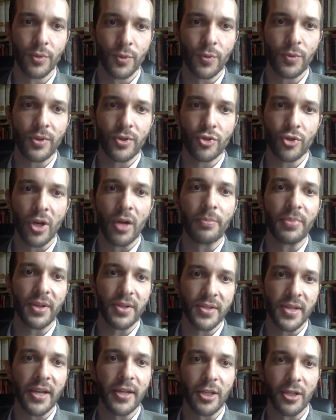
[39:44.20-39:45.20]
through the Trump
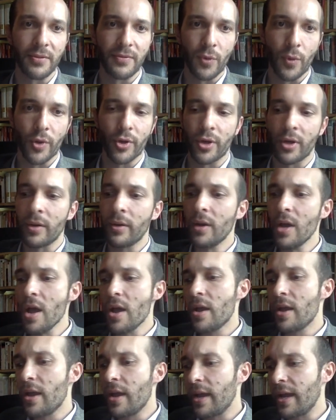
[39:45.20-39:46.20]
executive order.
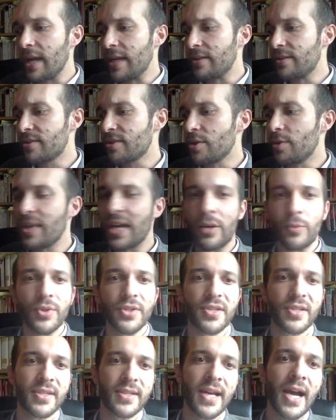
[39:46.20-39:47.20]
And so that
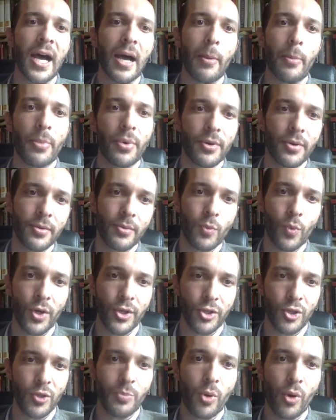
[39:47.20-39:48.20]
would stop
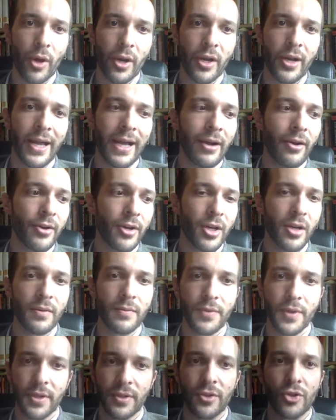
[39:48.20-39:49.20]
what you pointed out
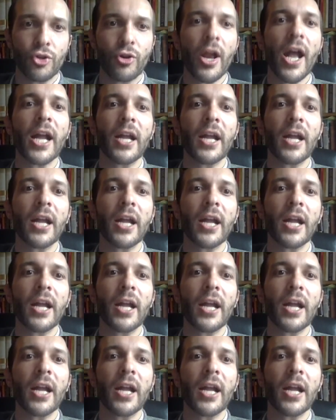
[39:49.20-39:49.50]
of like the